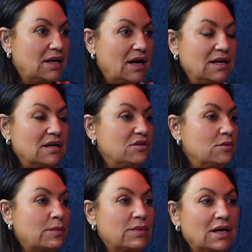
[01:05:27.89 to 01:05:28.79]
I hardly
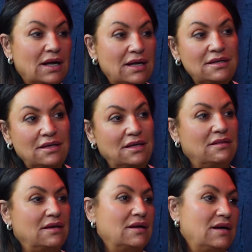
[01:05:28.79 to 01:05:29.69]
remember
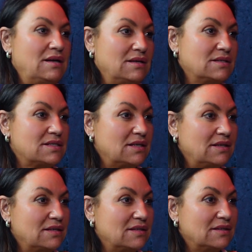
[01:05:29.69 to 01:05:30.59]
anything I learned
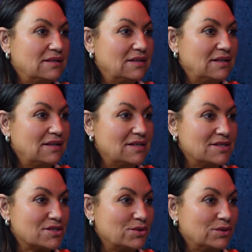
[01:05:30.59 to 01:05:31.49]
in
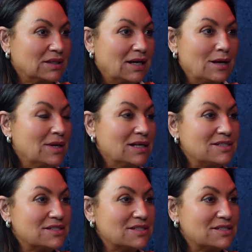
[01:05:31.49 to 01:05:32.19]
school. I mean,